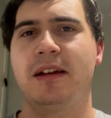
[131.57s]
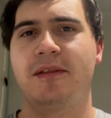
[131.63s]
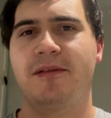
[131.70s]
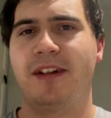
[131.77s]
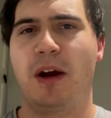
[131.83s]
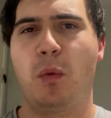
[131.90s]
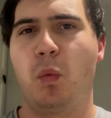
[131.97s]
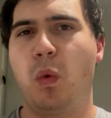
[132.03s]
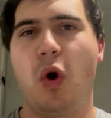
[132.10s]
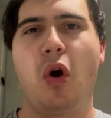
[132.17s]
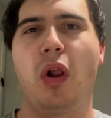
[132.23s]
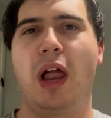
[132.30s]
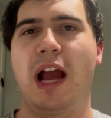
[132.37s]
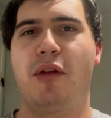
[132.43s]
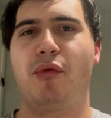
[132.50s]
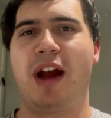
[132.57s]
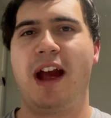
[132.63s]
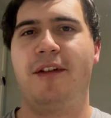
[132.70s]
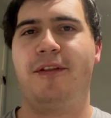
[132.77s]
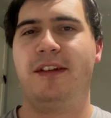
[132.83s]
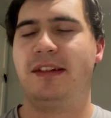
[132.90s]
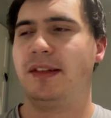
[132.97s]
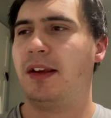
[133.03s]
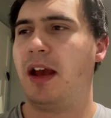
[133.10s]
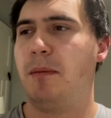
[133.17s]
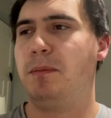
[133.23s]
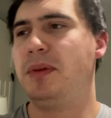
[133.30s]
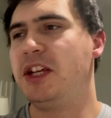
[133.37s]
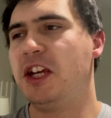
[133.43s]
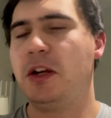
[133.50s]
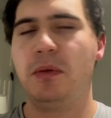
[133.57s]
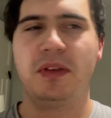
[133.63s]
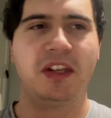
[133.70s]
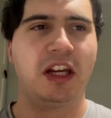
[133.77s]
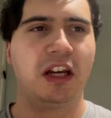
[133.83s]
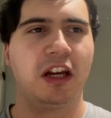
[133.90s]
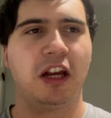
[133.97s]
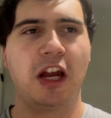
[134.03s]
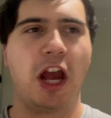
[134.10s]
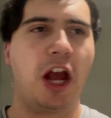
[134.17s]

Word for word: that Warlike Wrath is abusing,